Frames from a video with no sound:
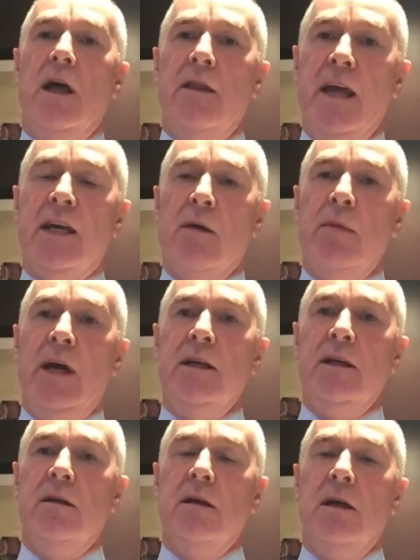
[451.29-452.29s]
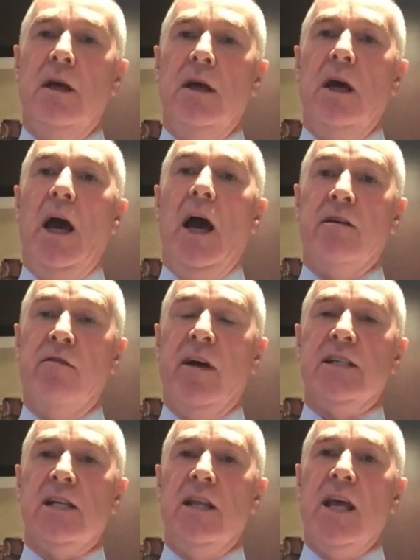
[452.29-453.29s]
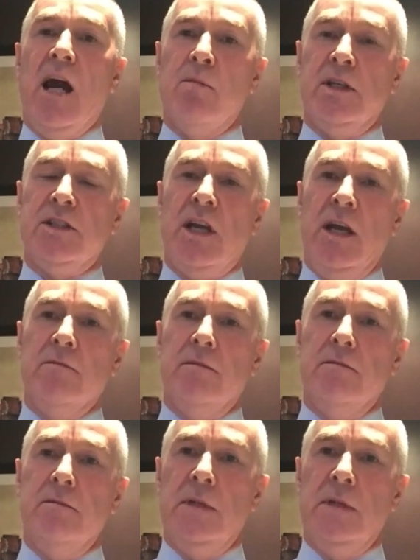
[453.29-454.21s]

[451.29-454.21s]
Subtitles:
They came in, and eventually the ambulance came.